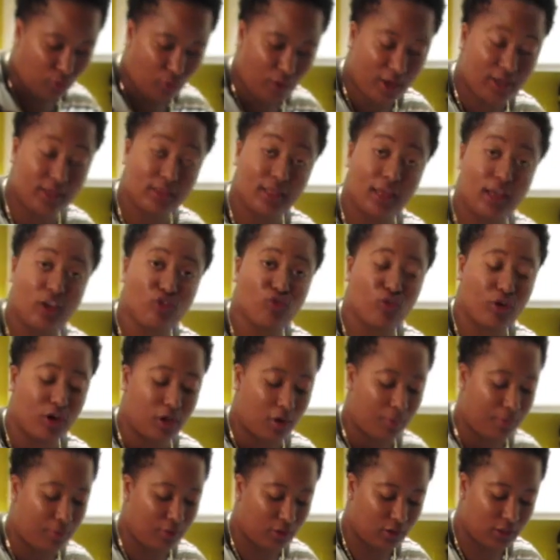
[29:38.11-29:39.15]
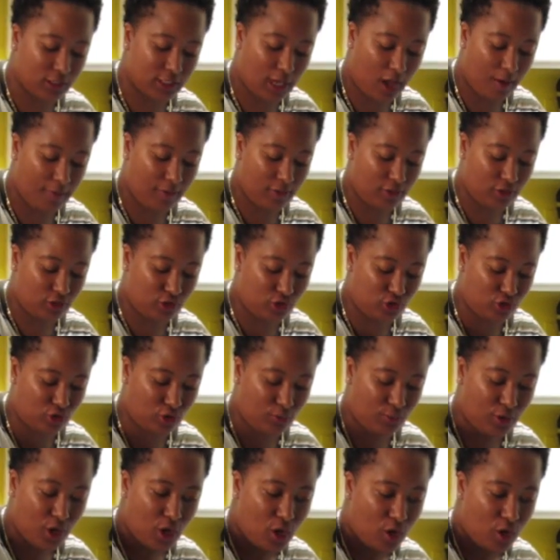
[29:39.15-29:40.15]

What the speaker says: great things we're gonna put on top of this soup.